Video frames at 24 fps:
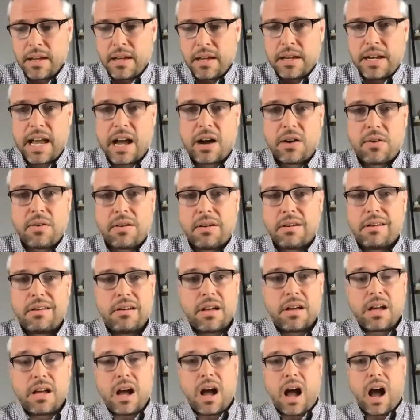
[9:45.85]
Now,
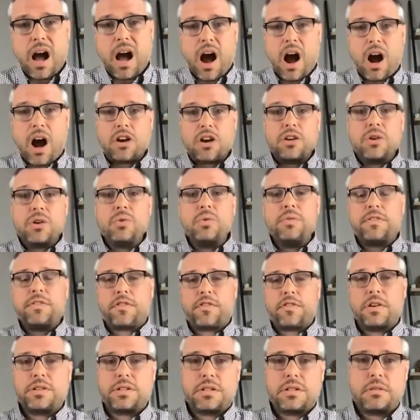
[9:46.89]
our new
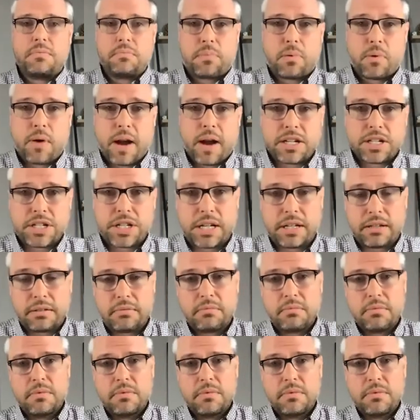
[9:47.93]
first impression.